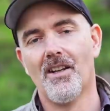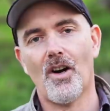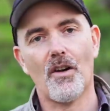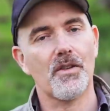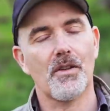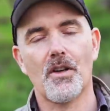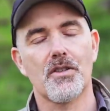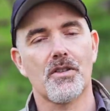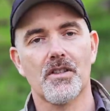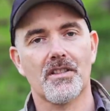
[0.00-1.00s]
Often those
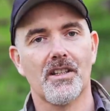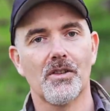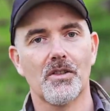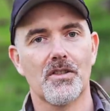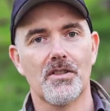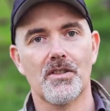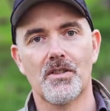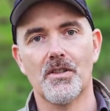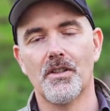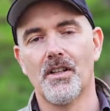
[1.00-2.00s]
shots can look just as
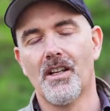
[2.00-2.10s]
good.